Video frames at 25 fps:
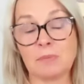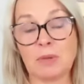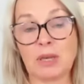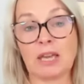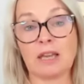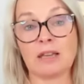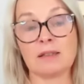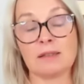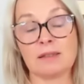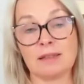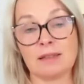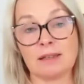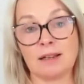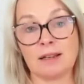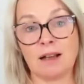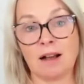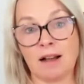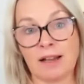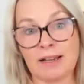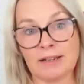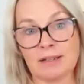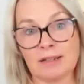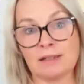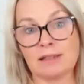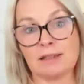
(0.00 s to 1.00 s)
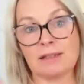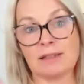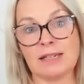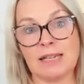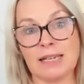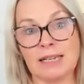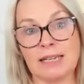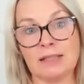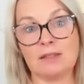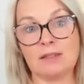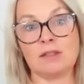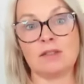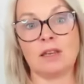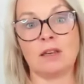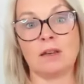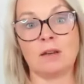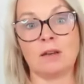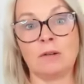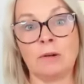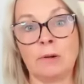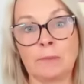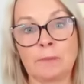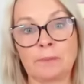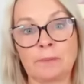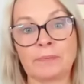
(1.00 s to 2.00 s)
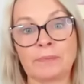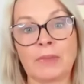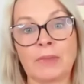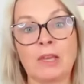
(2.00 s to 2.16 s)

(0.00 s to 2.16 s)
because the guidance leads you